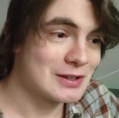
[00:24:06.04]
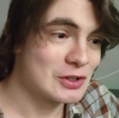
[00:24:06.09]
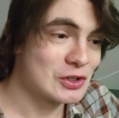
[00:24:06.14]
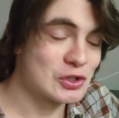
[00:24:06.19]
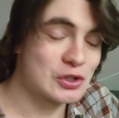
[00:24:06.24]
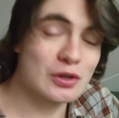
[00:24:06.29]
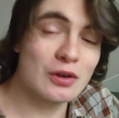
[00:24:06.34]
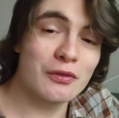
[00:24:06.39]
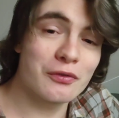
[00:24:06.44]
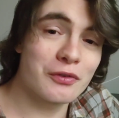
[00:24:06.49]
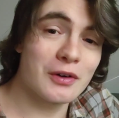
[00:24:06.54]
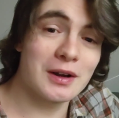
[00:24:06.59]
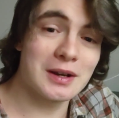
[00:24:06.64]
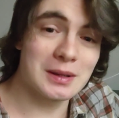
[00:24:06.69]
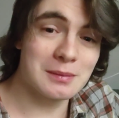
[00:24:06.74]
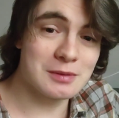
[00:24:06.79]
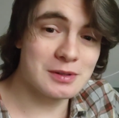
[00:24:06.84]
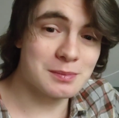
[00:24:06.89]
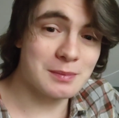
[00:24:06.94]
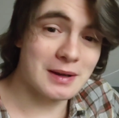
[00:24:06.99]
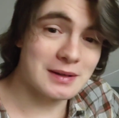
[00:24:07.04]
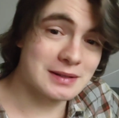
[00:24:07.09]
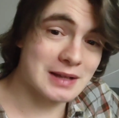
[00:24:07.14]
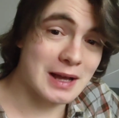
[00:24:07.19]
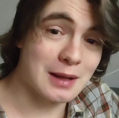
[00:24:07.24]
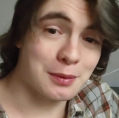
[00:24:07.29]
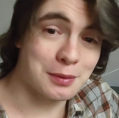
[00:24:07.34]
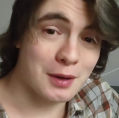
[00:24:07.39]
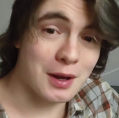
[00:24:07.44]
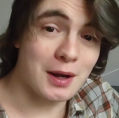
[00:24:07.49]
So funny because my
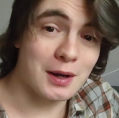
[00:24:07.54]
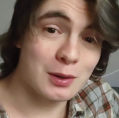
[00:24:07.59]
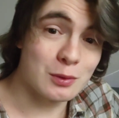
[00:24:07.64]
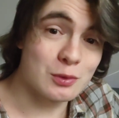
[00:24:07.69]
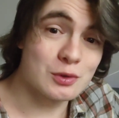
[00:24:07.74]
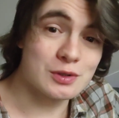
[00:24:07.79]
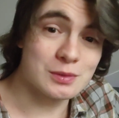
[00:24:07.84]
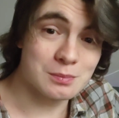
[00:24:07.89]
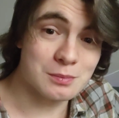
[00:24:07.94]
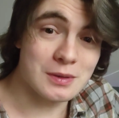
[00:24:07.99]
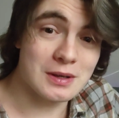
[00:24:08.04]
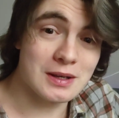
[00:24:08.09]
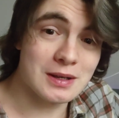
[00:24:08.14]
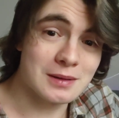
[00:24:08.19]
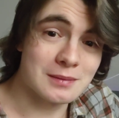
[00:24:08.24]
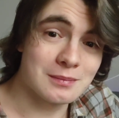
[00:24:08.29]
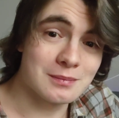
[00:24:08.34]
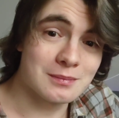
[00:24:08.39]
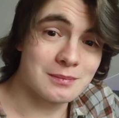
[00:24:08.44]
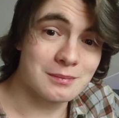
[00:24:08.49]
dad thought it was me.